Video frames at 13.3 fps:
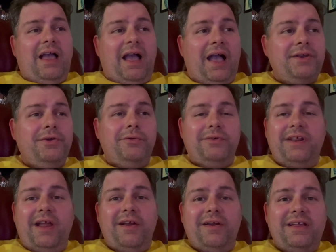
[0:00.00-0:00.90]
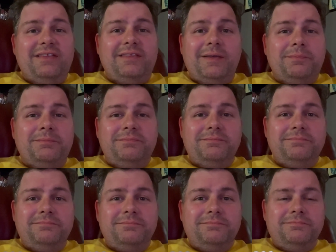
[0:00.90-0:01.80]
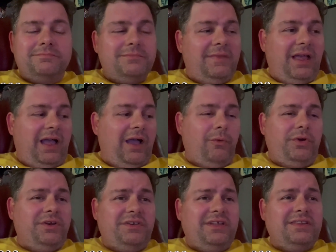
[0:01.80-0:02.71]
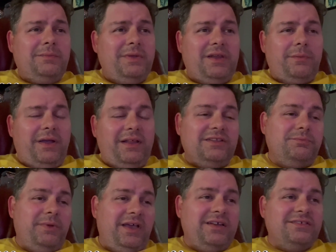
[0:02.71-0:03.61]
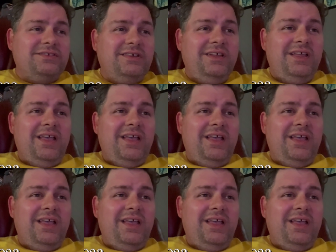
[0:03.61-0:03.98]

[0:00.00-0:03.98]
I don't dare eat them. I wouldn't eat them anyway, let's be honest.